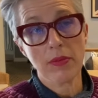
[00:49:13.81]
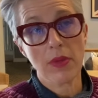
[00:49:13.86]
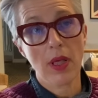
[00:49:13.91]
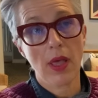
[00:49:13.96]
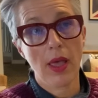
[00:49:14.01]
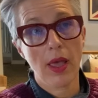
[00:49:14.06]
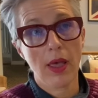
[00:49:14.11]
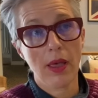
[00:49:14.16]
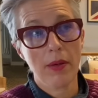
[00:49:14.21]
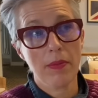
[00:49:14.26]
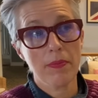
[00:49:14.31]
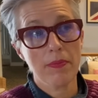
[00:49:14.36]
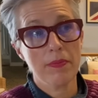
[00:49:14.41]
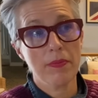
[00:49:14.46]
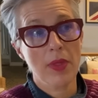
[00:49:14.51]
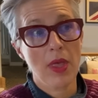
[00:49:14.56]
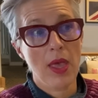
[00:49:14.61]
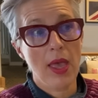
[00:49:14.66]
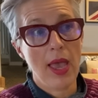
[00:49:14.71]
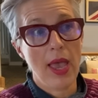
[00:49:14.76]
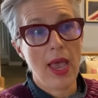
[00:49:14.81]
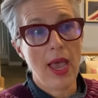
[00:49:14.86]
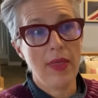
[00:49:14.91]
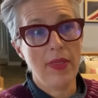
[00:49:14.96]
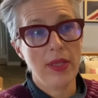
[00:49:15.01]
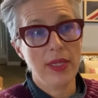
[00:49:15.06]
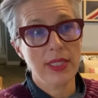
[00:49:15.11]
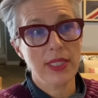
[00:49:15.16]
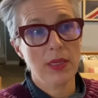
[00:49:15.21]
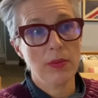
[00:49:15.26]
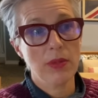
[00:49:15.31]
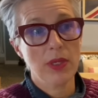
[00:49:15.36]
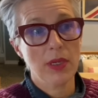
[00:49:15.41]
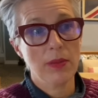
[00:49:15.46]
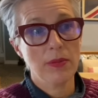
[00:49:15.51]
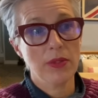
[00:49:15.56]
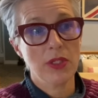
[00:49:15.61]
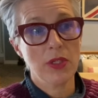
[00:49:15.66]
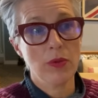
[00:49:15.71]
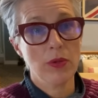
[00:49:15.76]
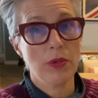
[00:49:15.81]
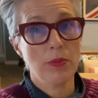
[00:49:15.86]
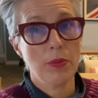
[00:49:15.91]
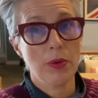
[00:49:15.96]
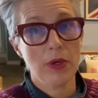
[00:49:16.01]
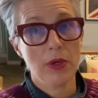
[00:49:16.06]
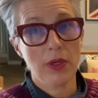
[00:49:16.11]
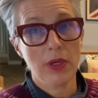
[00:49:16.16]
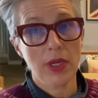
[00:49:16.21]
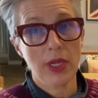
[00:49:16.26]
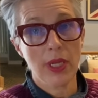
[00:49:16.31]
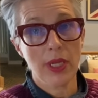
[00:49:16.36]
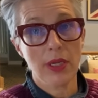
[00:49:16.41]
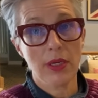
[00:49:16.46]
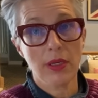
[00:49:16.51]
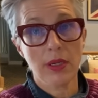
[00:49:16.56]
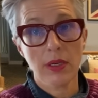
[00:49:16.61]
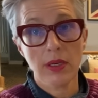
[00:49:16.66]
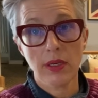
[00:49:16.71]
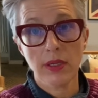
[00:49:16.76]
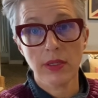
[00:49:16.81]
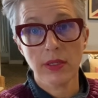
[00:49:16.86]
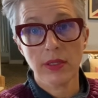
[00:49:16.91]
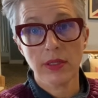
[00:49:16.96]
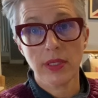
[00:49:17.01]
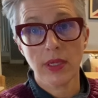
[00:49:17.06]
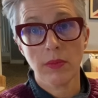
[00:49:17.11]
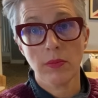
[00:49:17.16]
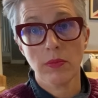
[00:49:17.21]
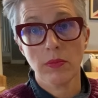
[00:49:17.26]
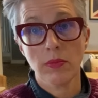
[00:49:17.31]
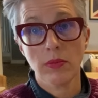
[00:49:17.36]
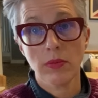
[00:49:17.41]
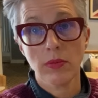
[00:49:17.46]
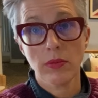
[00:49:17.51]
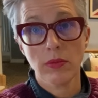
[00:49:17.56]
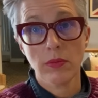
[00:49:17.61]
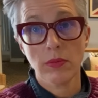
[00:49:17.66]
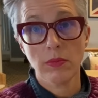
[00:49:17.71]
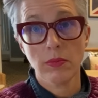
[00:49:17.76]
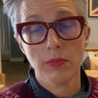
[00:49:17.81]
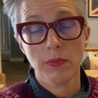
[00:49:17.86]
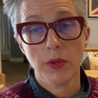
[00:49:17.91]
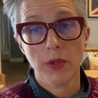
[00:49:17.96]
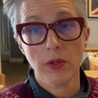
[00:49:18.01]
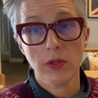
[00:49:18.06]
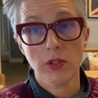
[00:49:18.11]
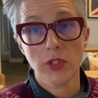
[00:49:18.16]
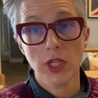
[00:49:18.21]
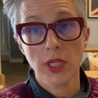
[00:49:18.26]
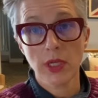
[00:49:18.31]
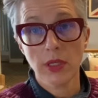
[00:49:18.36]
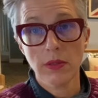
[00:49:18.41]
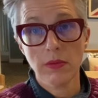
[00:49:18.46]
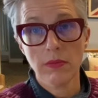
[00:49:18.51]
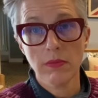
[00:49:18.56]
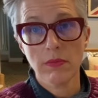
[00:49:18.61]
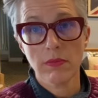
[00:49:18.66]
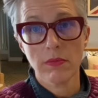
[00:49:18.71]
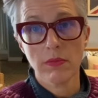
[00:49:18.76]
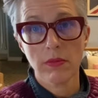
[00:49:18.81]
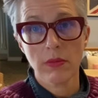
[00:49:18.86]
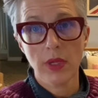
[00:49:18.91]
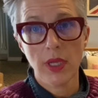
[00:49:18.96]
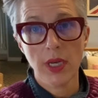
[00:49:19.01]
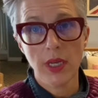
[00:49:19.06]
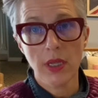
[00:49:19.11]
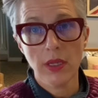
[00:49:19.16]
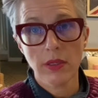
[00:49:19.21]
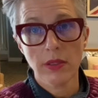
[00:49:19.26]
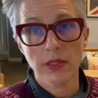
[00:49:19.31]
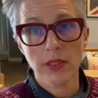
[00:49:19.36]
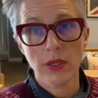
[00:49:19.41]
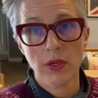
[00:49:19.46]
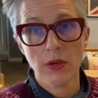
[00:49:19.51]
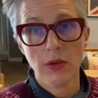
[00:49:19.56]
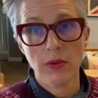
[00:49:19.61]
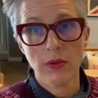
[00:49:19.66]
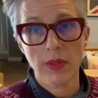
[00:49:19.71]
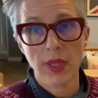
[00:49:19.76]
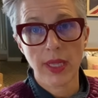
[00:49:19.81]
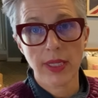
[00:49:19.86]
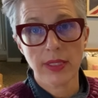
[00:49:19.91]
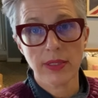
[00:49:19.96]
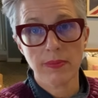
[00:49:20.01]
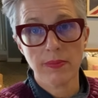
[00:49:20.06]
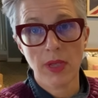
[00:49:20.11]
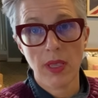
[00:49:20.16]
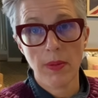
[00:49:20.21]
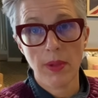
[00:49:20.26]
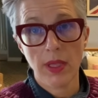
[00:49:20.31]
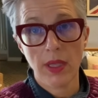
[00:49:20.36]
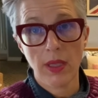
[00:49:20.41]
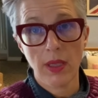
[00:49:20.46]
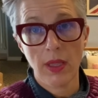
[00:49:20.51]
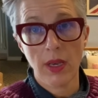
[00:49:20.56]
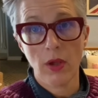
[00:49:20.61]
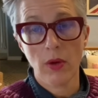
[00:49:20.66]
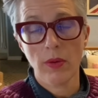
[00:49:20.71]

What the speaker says: and then sometimes you would put in some pulled chicken in it. So that's maybe,